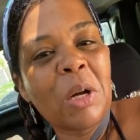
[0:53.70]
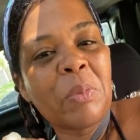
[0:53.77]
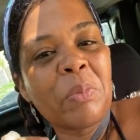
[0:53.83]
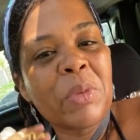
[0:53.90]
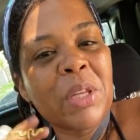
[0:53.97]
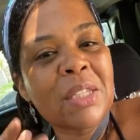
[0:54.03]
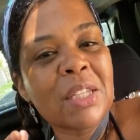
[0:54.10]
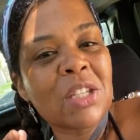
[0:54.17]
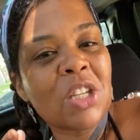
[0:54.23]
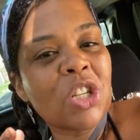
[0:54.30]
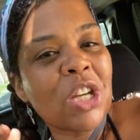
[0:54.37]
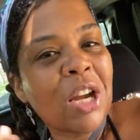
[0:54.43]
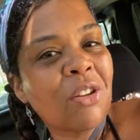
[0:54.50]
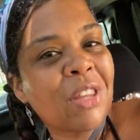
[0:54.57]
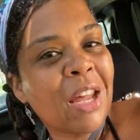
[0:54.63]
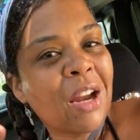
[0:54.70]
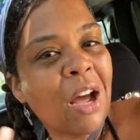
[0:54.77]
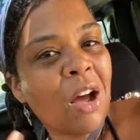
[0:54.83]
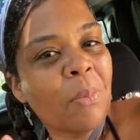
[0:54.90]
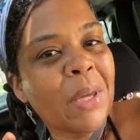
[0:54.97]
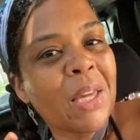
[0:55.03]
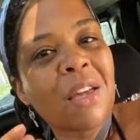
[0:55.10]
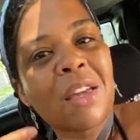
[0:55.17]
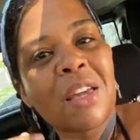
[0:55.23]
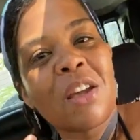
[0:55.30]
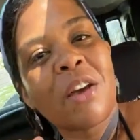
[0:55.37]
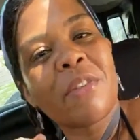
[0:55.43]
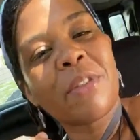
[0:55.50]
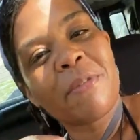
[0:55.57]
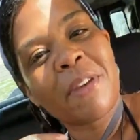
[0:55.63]
This is a channel that I'll be kicking
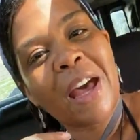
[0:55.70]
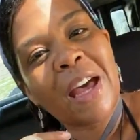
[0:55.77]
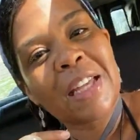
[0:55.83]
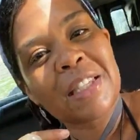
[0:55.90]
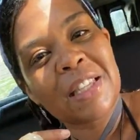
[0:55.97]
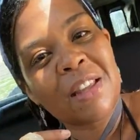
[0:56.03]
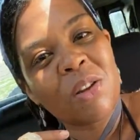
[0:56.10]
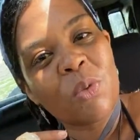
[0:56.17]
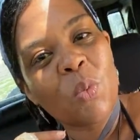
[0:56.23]
off the fast,